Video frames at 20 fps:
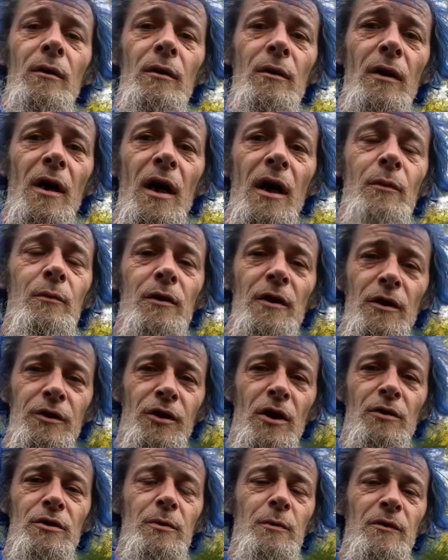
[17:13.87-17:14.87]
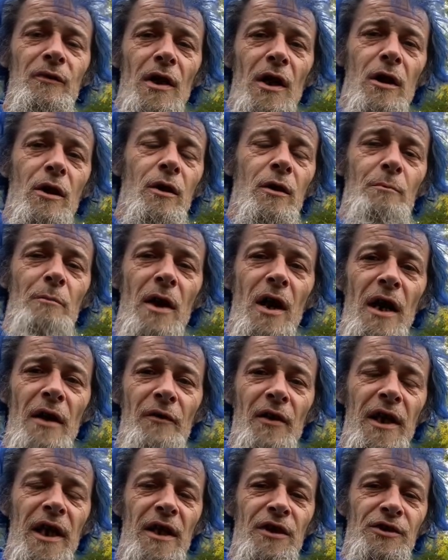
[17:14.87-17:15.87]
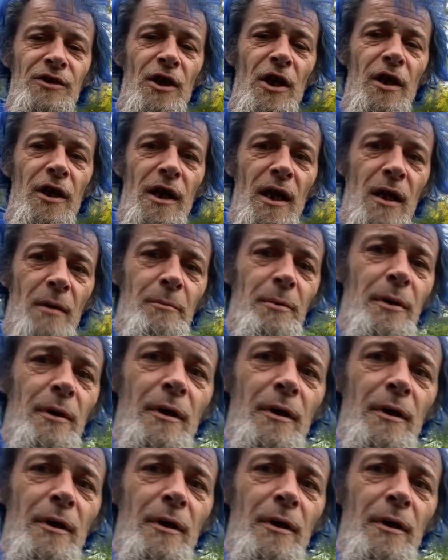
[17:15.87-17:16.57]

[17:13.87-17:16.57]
Uh, I told you we might have a guest turning up.